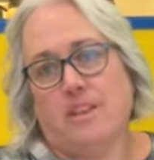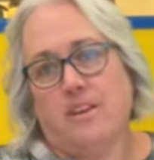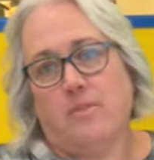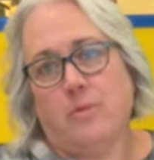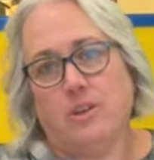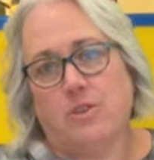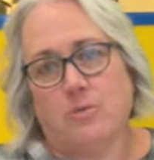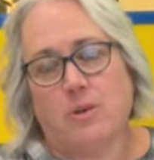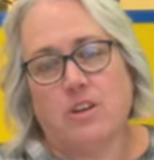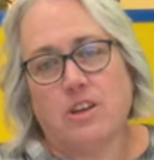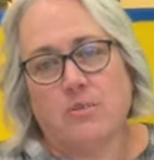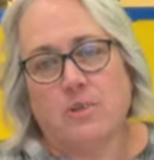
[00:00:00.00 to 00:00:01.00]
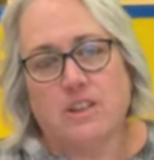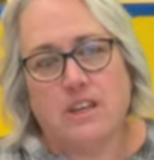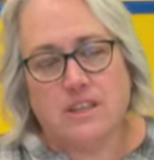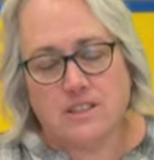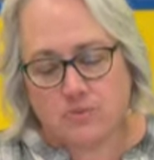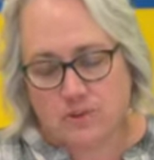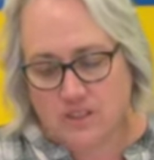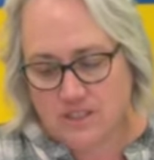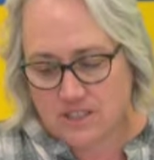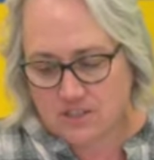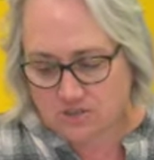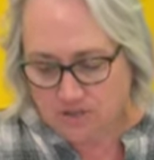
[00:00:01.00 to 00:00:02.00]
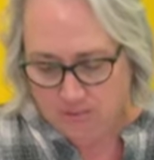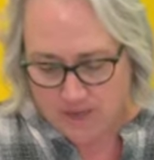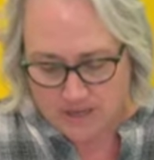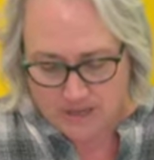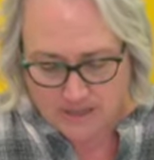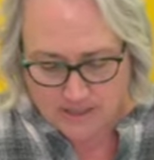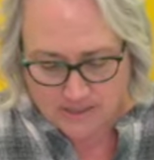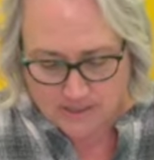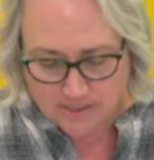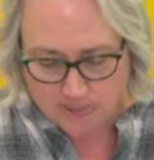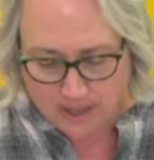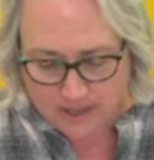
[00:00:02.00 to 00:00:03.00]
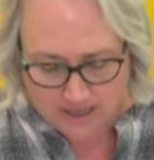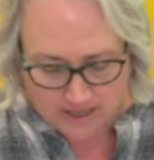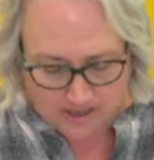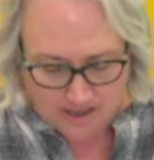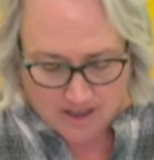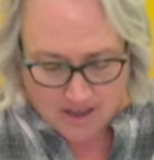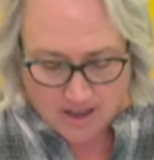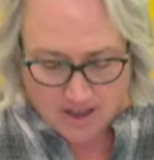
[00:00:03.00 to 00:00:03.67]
it when you're working with kids with the sensory bin and explaining